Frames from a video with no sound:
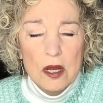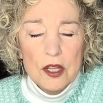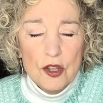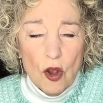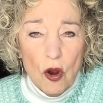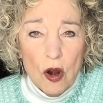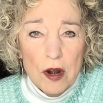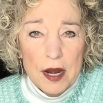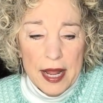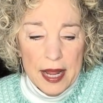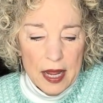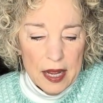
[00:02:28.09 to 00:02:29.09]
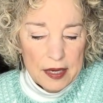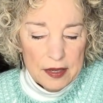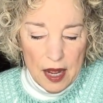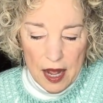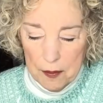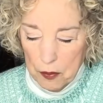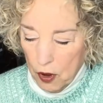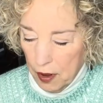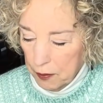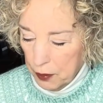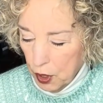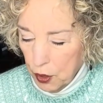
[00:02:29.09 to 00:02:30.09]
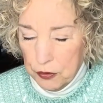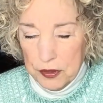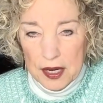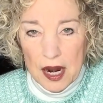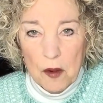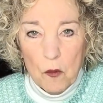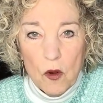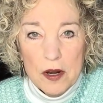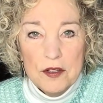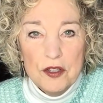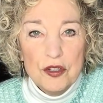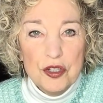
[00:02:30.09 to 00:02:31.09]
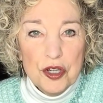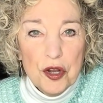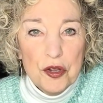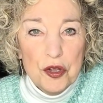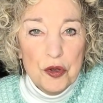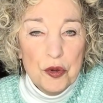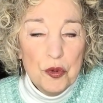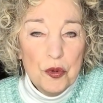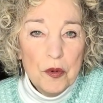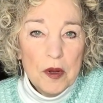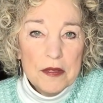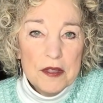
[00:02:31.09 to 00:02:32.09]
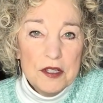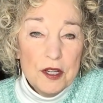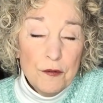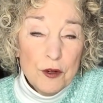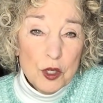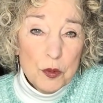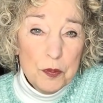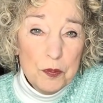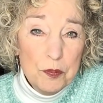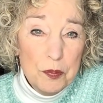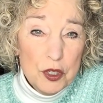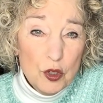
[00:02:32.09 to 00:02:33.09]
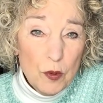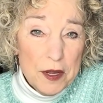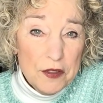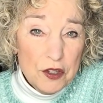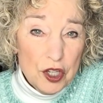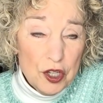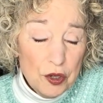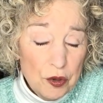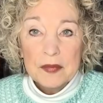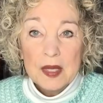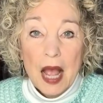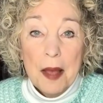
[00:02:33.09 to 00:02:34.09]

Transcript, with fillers: yarn and I bought both and I wanted to show you the difference between the two.